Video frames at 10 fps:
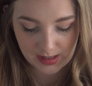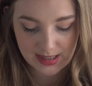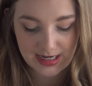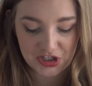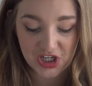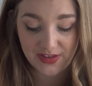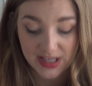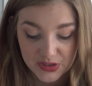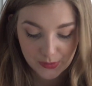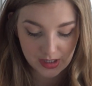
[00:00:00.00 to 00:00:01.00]
nation of
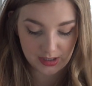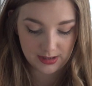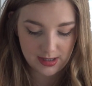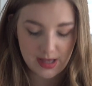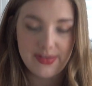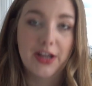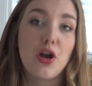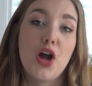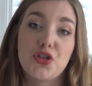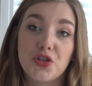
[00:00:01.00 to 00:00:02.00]
Israel, that
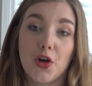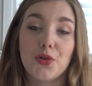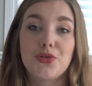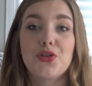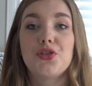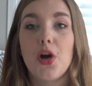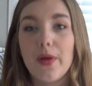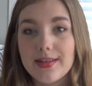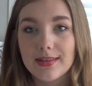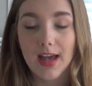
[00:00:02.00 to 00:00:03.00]
God chose to show
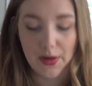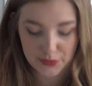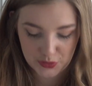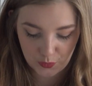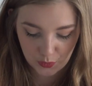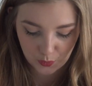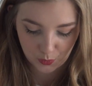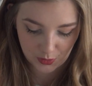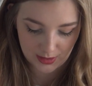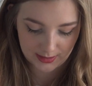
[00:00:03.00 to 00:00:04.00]
his love to the
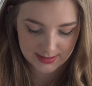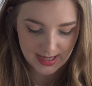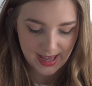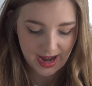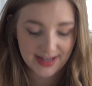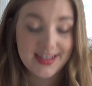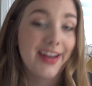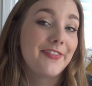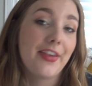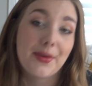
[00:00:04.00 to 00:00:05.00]
world as
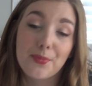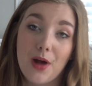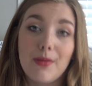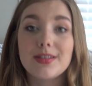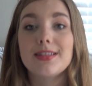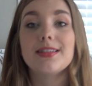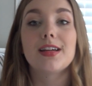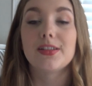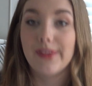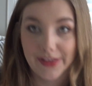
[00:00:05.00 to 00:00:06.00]
unfailing promises, his
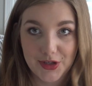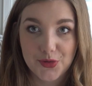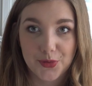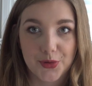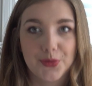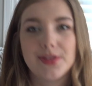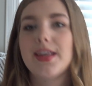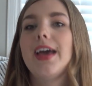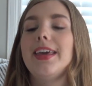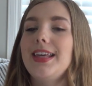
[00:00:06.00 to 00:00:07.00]
unfailing
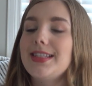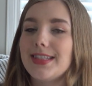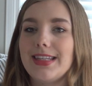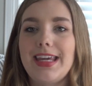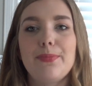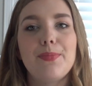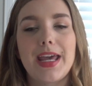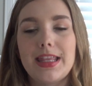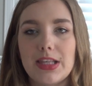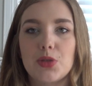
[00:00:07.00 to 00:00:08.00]
truths. He
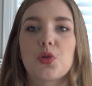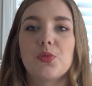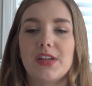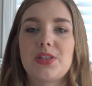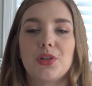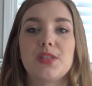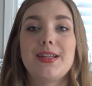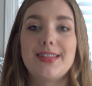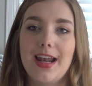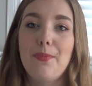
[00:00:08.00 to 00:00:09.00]
made this group of Israel to
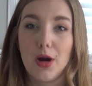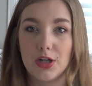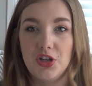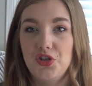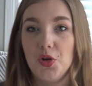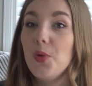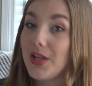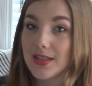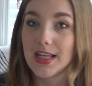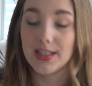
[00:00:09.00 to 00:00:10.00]
be set apart to show
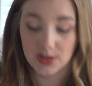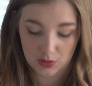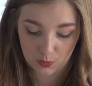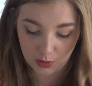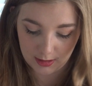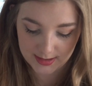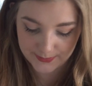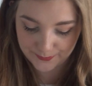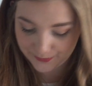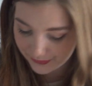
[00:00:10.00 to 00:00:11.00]
these things to the world.